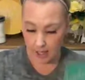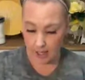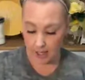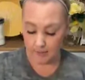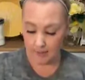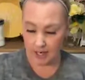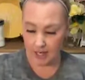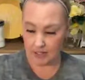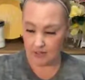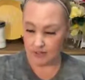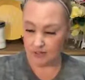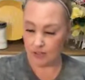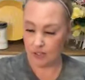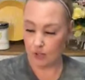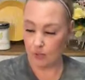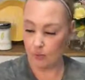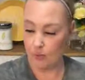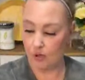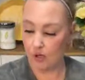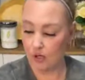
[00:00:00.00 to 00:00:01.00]
And
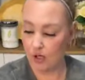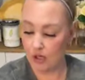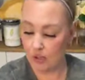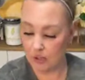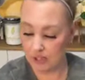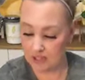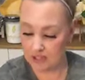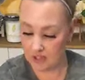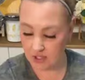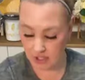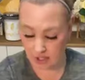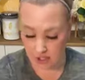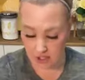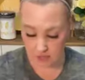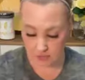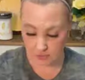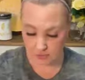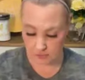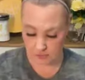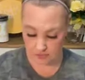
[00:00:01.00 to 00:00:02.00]
so we're going to
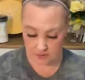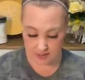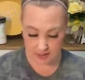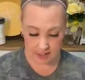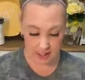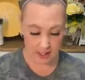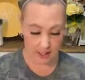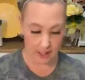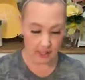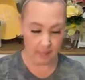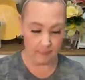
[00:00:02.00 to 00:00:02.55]
use